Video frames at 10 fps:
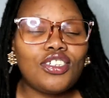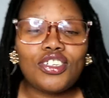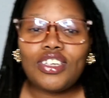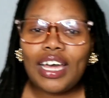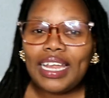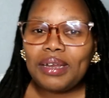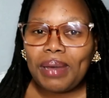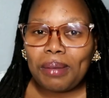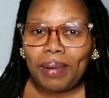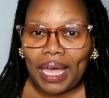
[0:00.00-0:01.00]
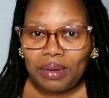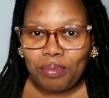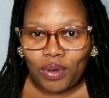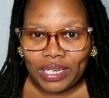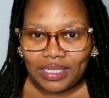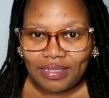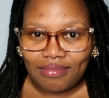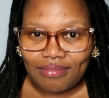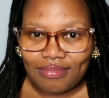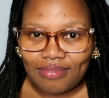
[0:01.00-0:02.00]
to not let my blood boil,
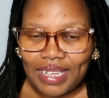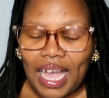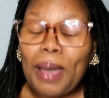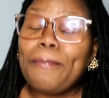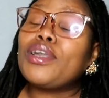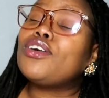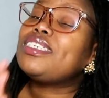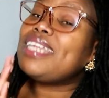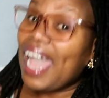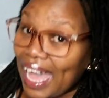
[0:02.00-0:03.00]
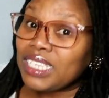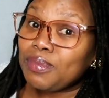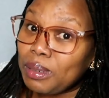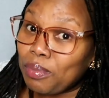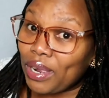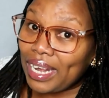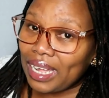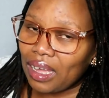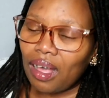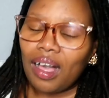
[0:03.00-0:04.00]
because it has been boiling